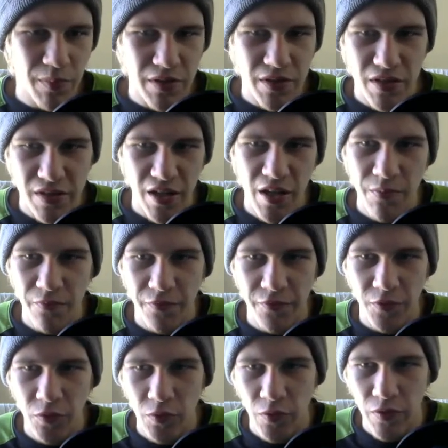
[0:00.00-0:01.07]
much the same
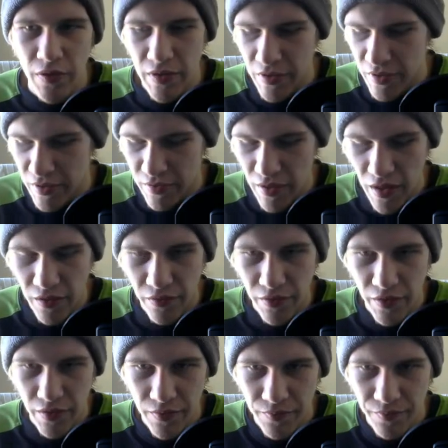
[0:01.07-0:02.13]
for the
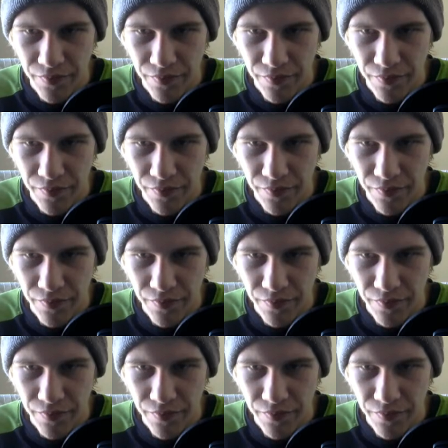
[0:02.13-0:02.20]
salary.